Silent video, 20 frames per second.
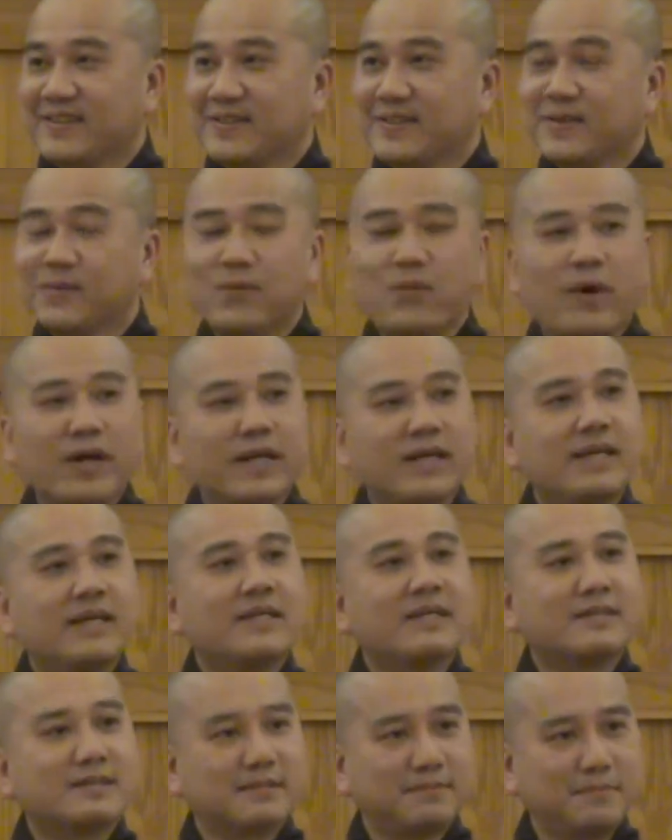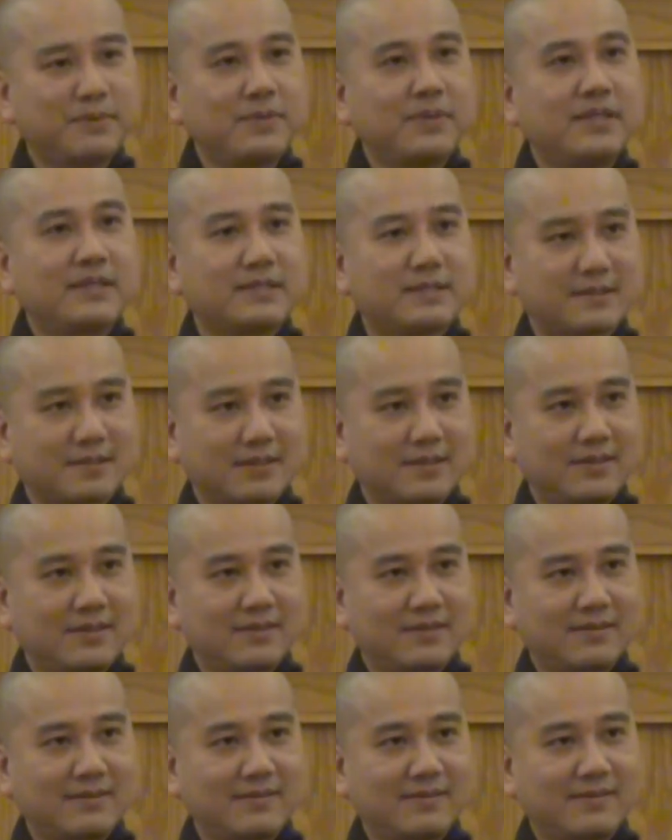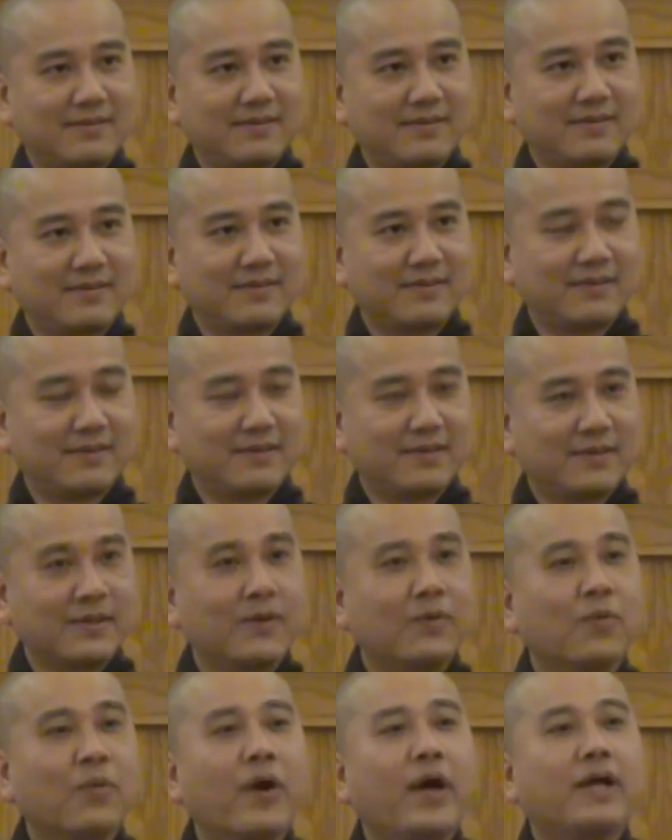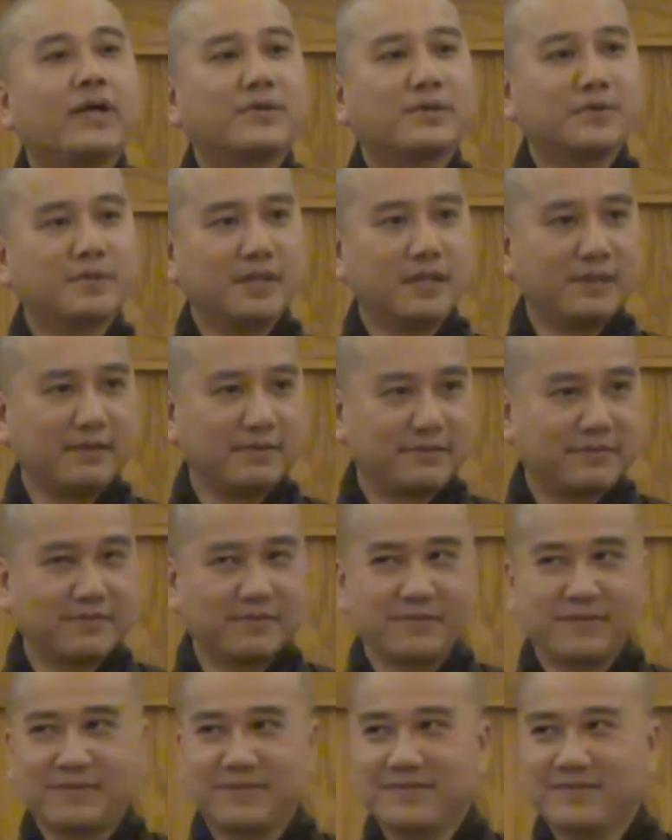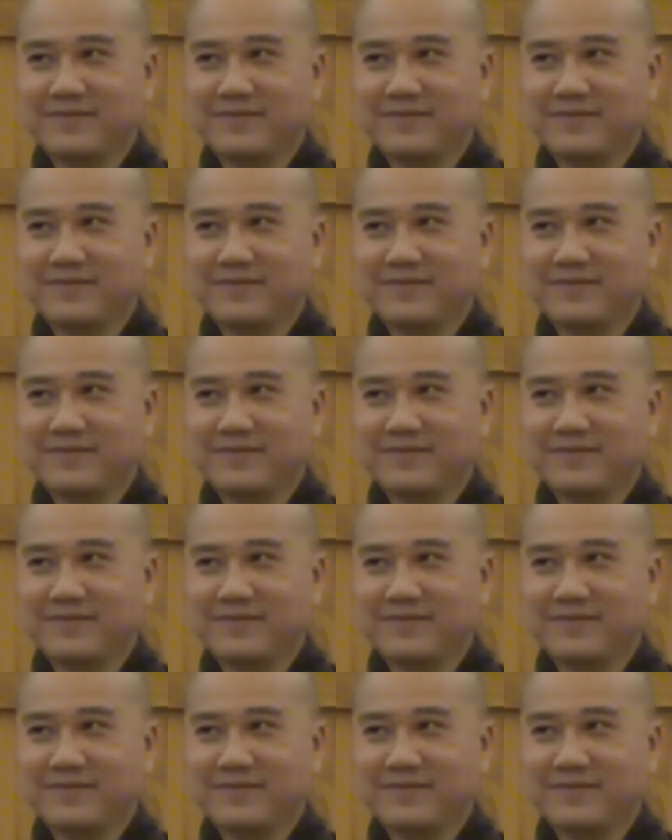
So what is Buddhist? The way to live.